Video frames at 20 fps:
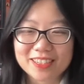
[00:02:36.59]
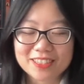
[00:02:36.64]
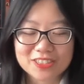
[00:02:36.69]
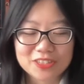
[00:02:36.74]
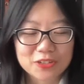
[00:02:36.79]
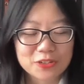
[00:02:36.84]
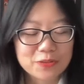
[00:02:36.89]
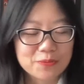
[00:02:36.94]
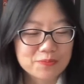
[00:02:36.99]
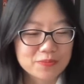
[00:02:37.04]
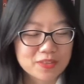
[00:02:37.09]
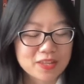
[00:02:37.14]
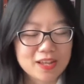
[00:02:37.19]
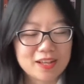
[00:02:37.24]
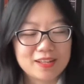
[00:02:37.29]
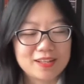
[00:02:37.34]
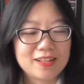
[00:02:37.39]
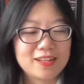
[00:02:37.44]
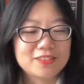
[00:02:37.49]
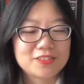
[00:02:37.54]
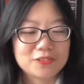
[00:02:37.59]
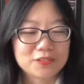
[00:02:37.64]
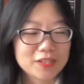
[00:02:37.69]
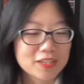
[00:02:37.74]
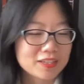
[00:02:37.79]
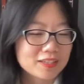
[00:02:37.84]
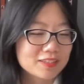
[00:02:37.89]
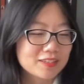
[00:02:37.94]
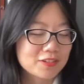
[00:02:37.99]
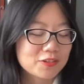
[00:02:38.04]
So, uh,
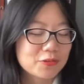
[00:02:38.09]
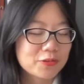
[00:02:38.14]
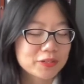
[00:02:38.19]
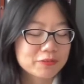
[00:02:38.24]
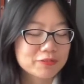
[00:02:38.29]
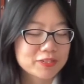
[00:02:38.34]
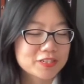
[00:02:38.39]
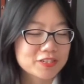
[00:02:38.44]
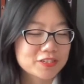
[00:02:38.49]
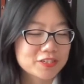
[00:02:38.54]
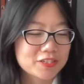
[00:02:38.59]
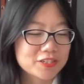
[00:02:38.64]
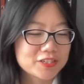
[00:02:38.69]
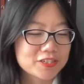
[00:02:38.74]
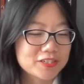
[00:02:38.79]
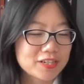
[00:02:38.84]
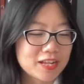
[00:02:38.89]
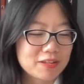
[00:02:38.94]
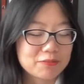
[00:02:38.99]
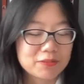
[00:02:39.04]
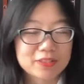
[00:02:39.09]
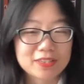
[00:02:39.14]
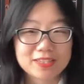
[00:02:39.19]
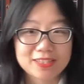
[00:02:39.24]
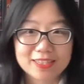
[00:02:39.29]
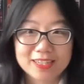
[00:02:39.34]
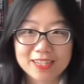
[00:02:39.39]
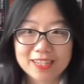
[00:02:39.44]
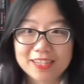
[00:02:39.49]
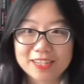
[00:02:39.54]
doing a quick research and with a
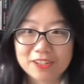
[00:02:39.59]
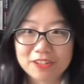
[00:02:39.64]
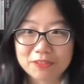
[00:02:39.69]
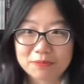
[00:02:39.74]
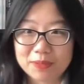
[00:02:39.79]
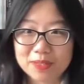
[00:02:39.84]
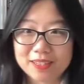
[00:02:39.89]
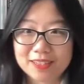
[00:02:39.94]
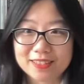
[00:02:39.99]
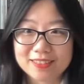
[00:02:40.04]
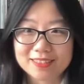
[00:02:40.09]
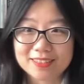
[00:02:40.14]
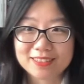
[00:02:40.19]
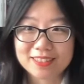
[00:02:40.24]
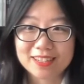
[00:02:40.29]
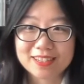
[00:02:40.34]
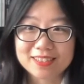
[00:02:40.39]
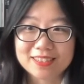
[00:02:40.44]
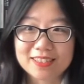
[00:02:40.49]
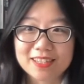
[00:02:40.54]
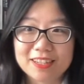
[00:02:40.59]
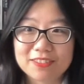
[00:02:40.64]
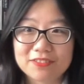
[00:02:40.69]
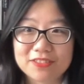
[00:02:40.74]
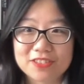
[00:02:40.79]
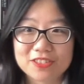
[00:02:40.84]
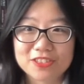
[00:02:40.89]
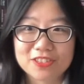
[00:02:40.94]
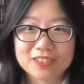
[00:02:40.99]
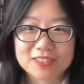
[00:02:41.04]
sticky note because his life
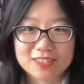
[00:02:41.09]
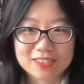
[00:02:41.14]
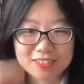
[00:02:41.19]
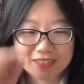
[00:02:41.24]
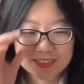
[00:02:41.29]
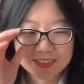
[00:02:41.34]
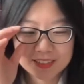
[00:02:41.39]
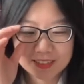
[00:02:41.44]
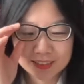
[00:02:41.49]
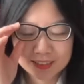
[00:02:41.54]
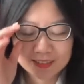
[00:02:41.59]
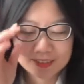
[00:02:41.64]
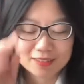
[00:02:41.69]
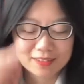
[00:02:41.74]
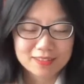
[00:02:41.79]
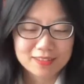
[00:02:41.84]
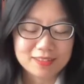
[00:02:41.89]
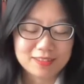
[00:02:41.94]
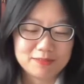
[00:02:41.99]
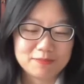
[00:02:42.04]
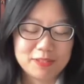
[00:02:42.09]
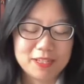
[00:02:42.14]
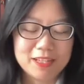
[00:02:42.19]
is just um,